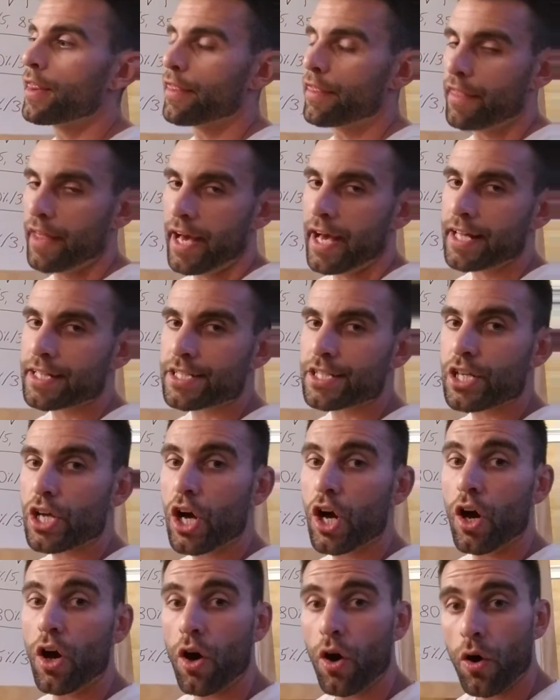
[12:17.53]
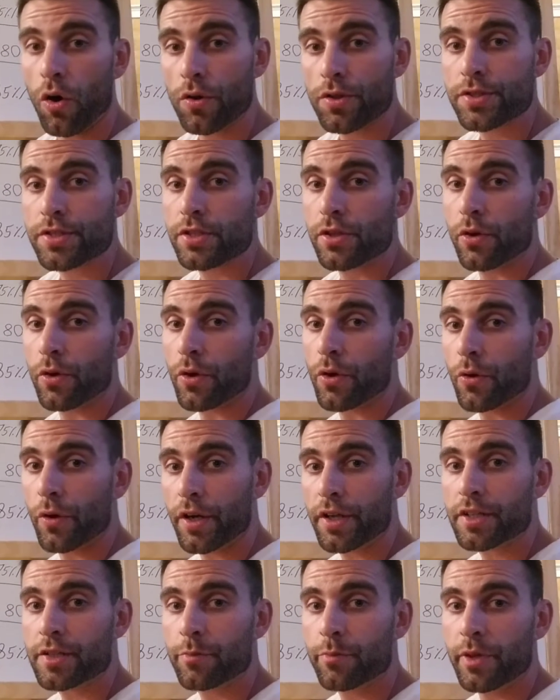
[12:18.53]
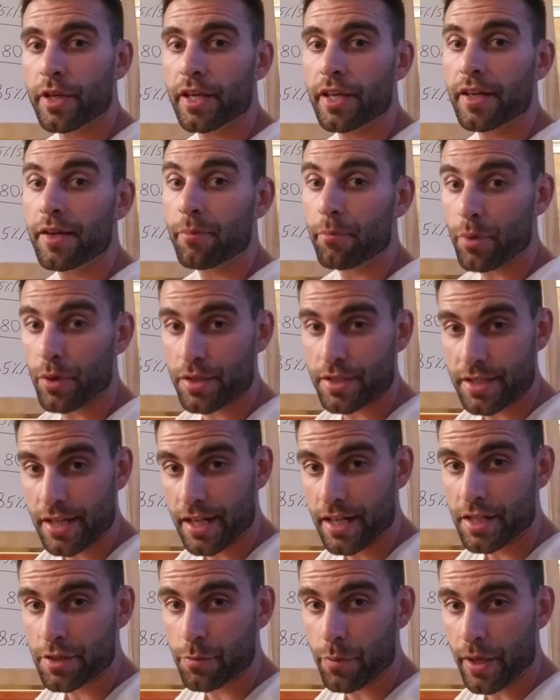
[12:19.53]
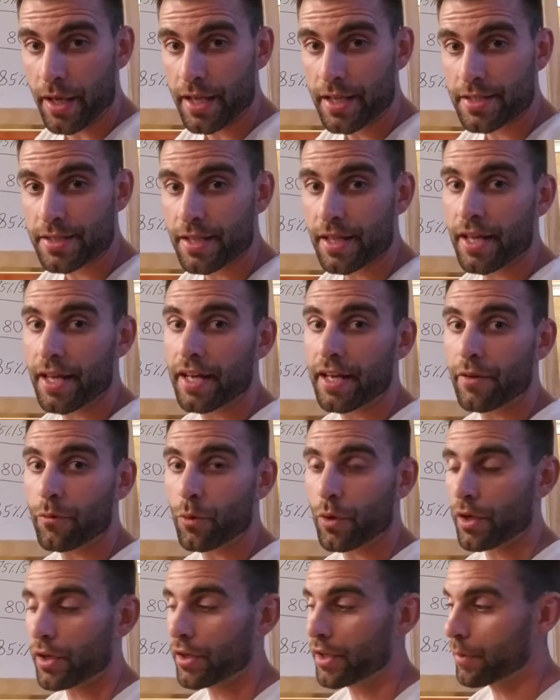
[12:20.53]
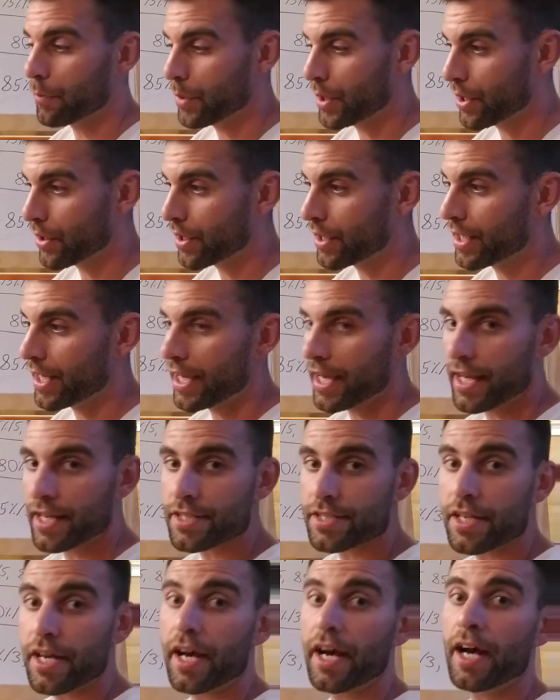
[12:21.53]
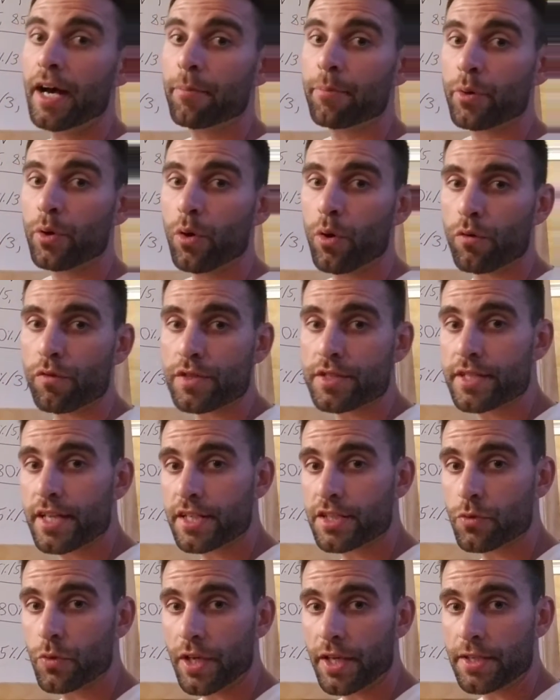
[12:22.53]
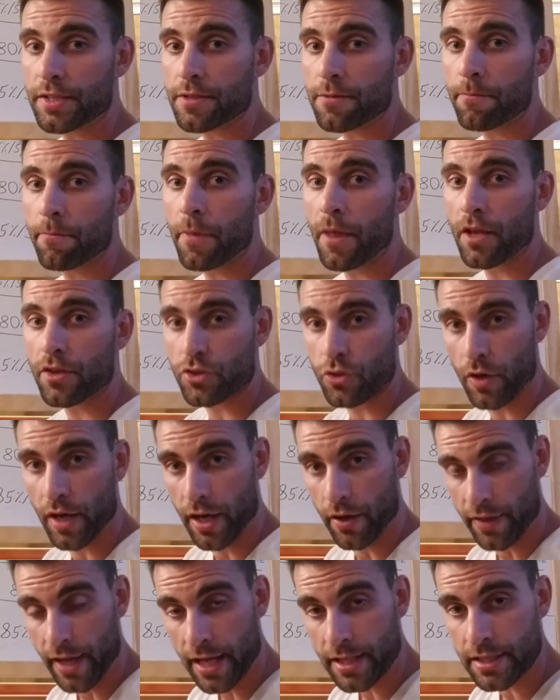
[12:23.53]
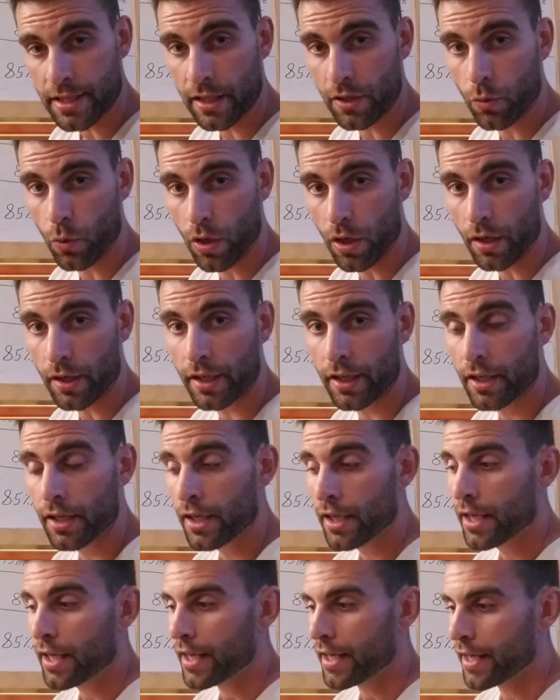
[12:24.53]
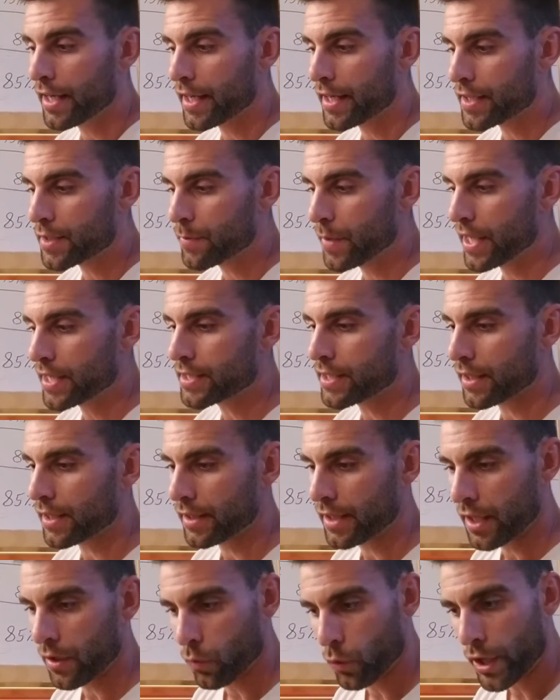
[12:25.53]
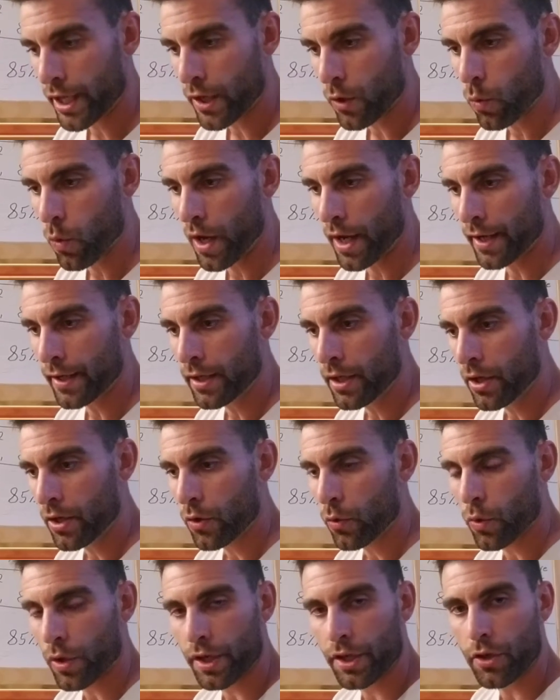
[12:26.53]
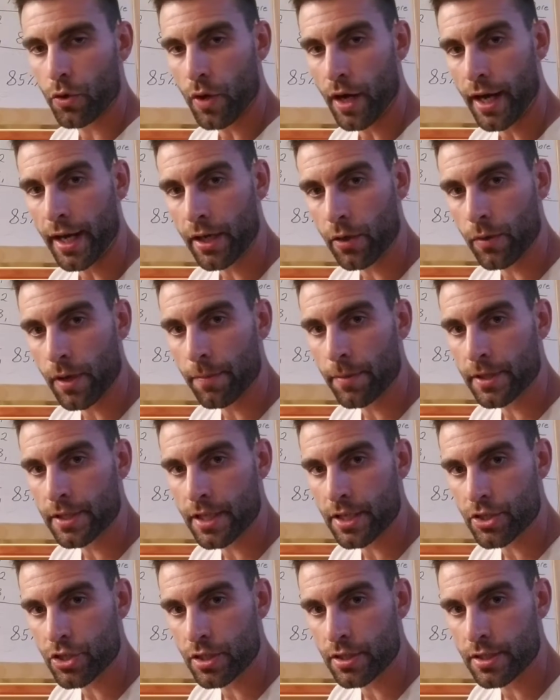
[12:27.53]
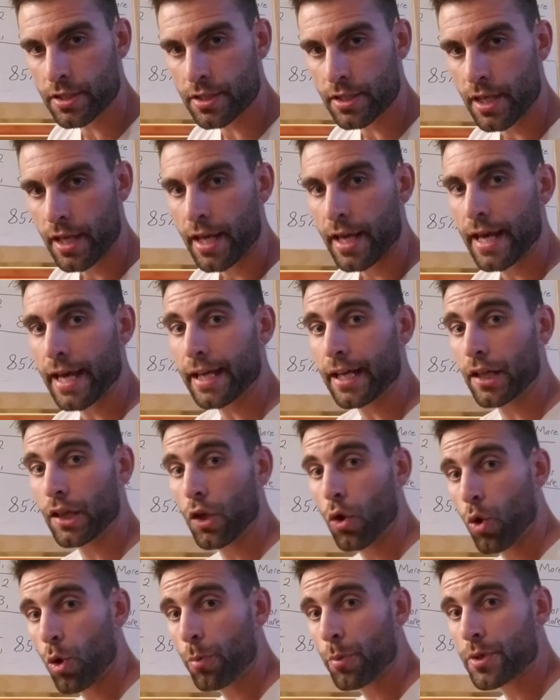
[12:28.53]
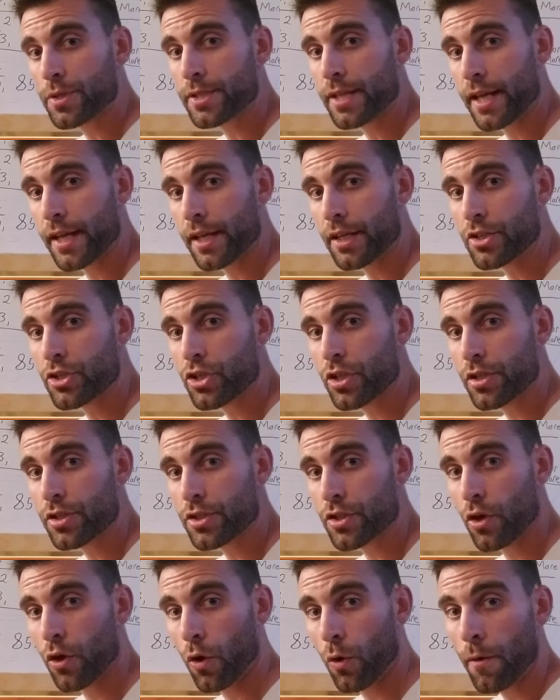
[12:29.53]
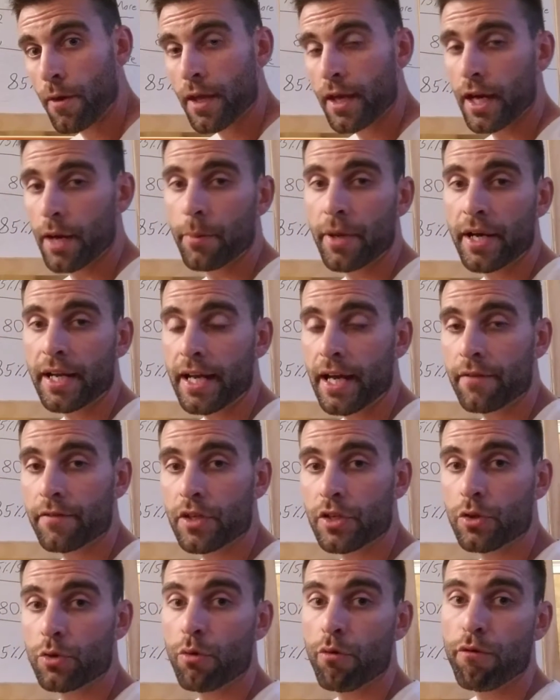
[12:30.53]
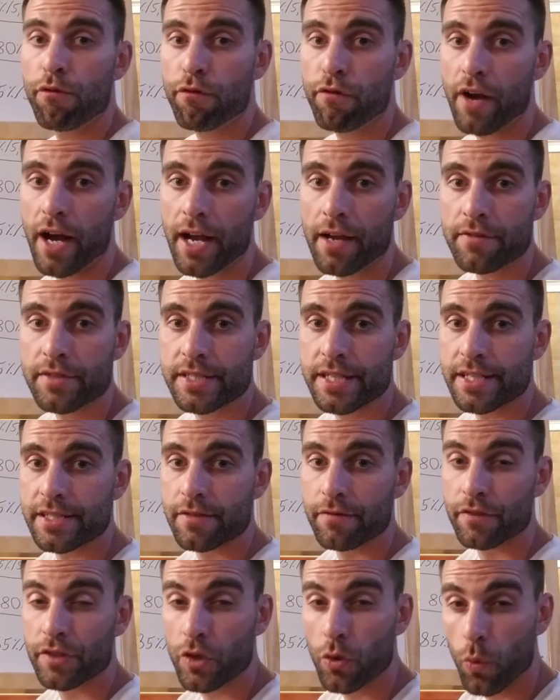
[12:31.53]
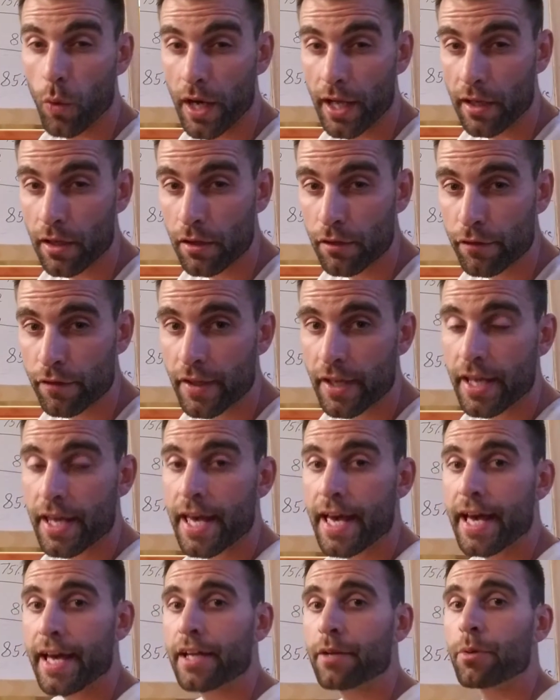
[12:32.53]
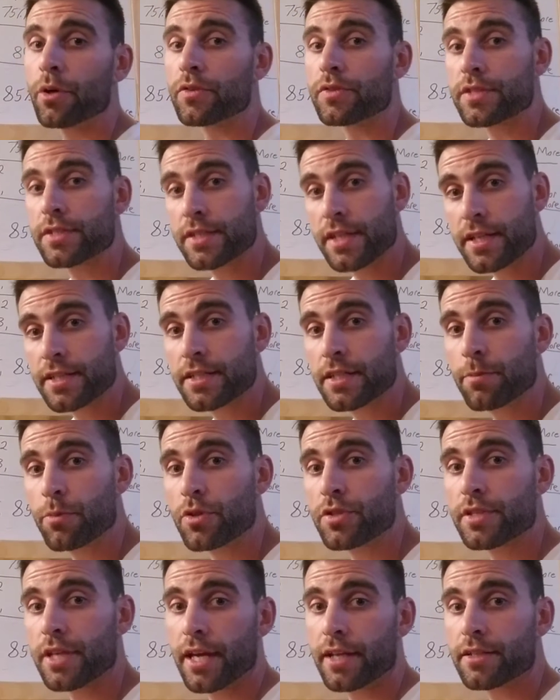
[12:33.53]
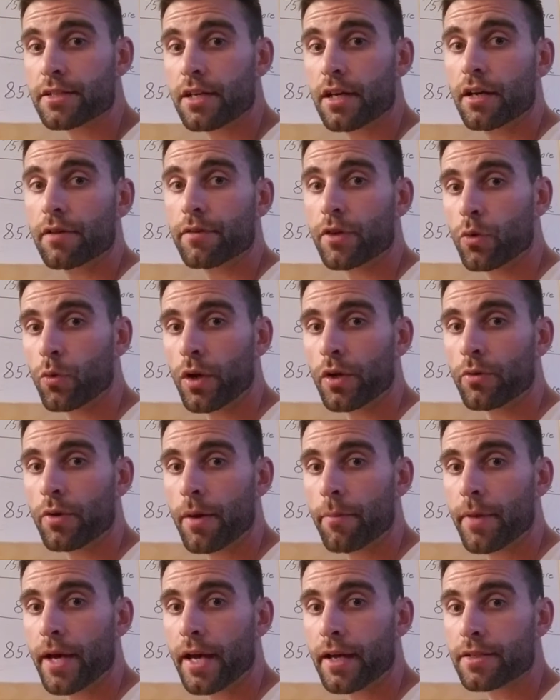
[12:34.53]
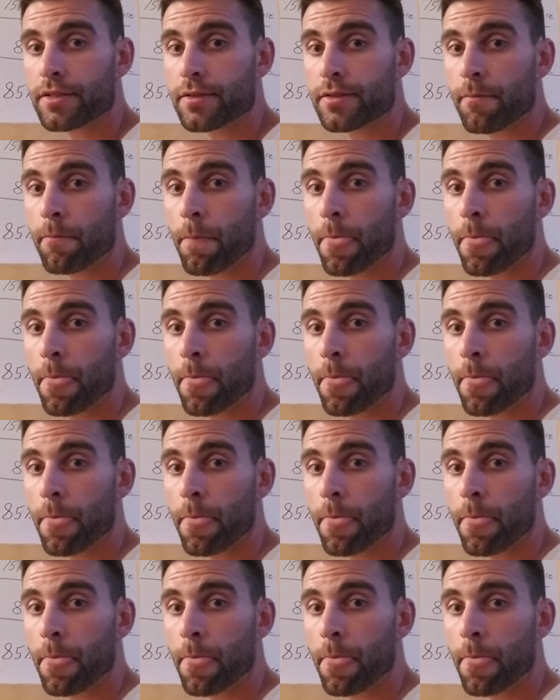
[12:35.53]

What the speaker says: that's also going to be percentage based, and we're going to periodize up over 6 weeks. So how that's going to work is basically in week 1, we're going to do higher repetitions at a lower percentage. So I might have you do 5 sets of 12 at about 60% of your 1 rep max,